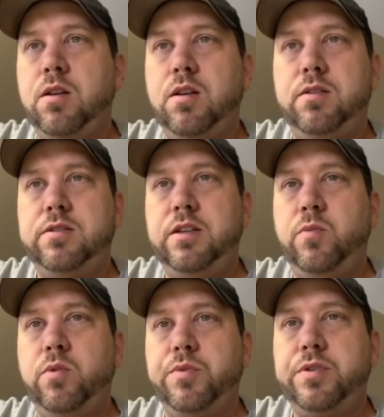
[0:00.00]
Uh,
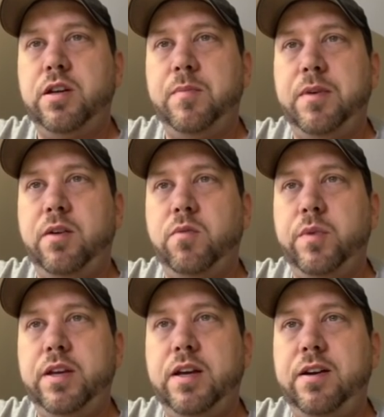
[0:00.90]
seeing what was coming out. What
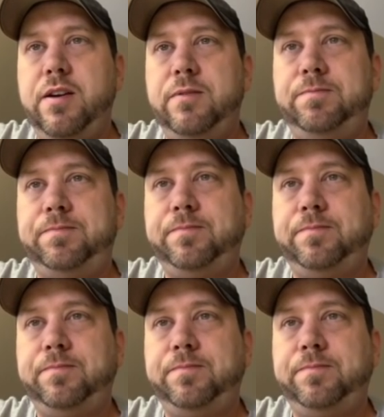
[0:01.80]
we got here?